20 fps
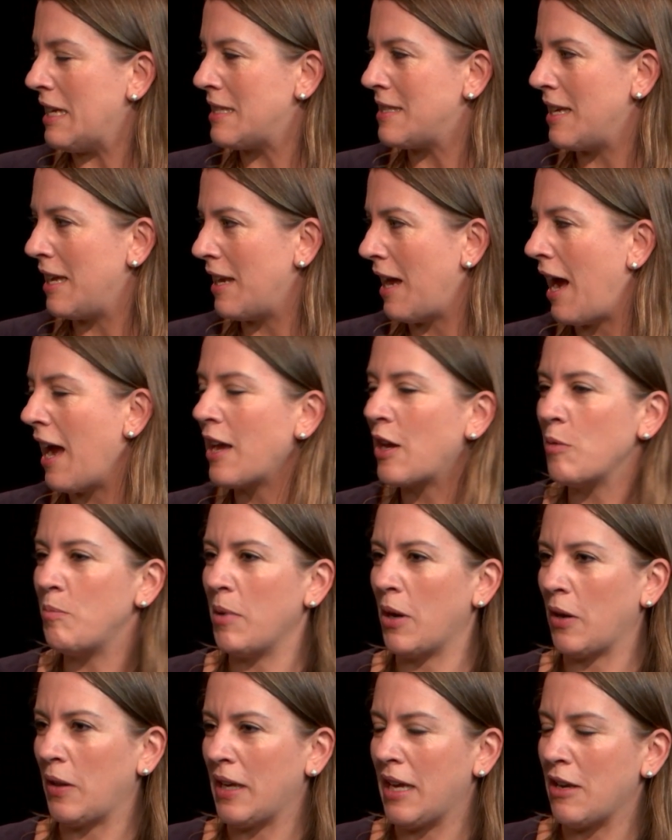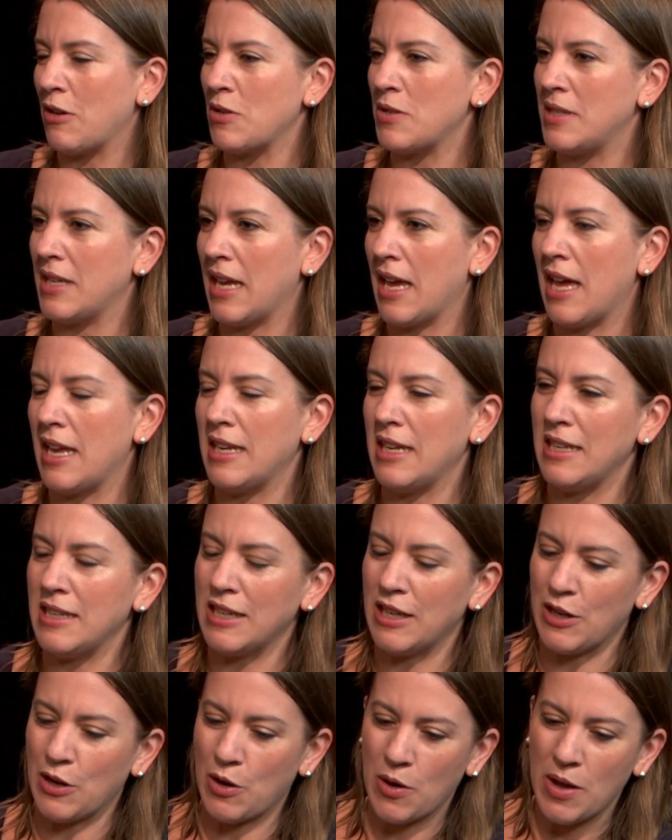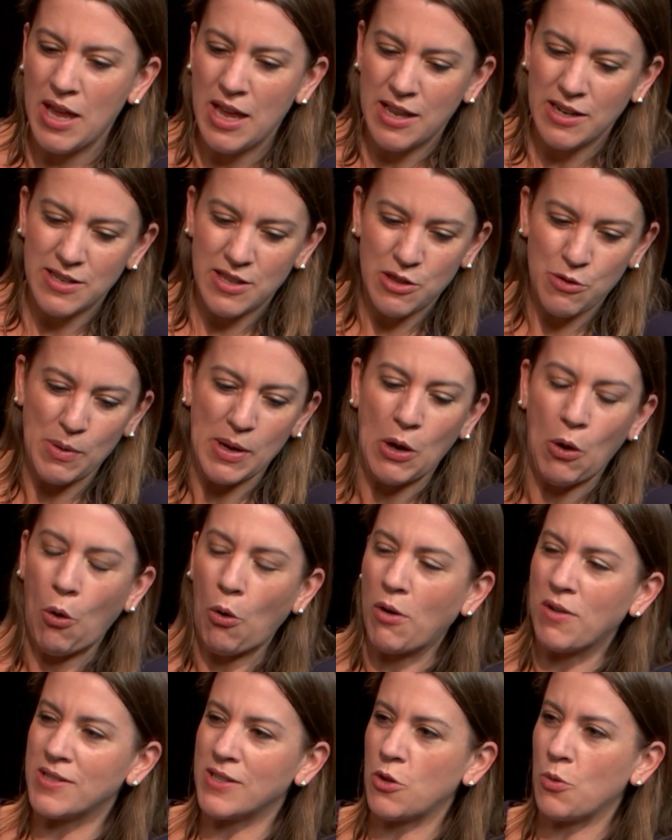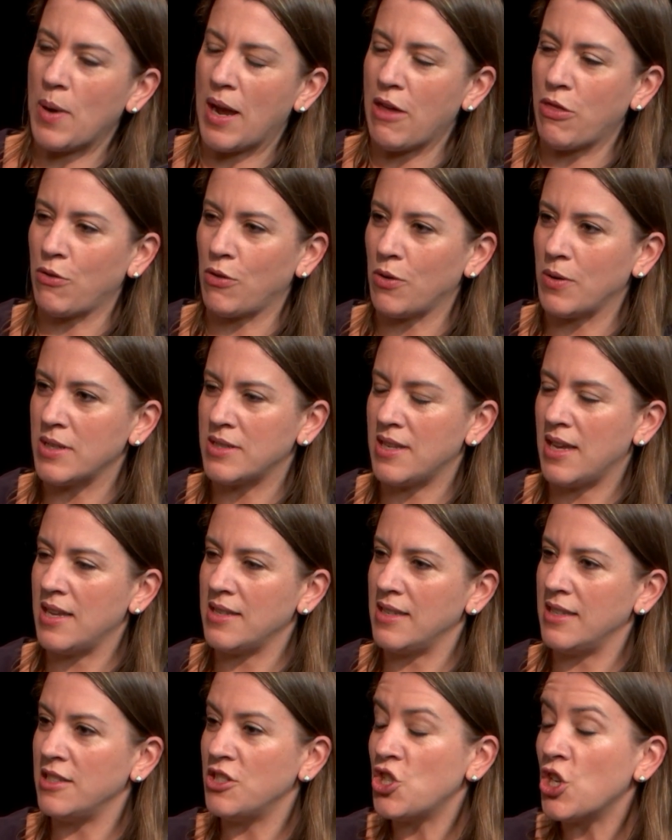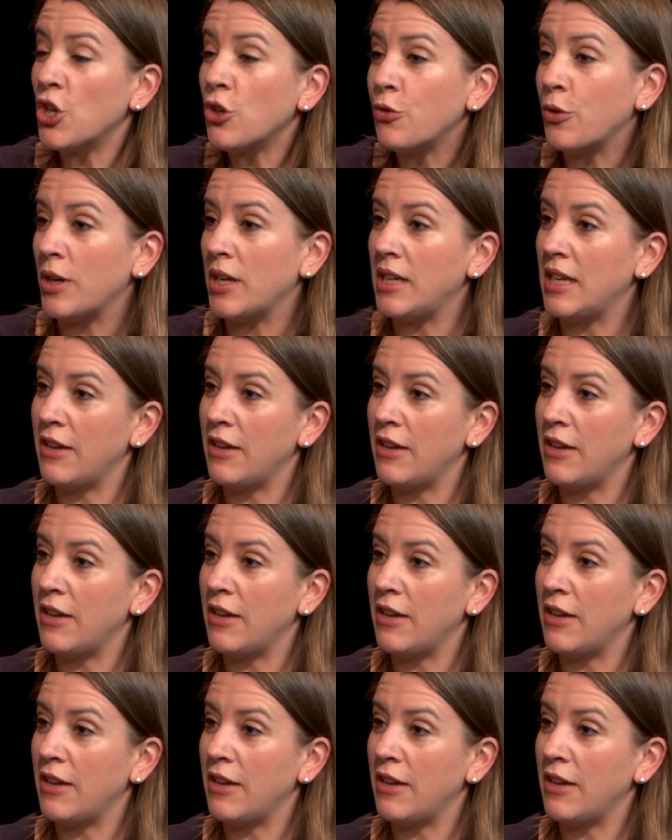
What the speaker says: that I could barely understand, and 3/4 of the way through it says, and children,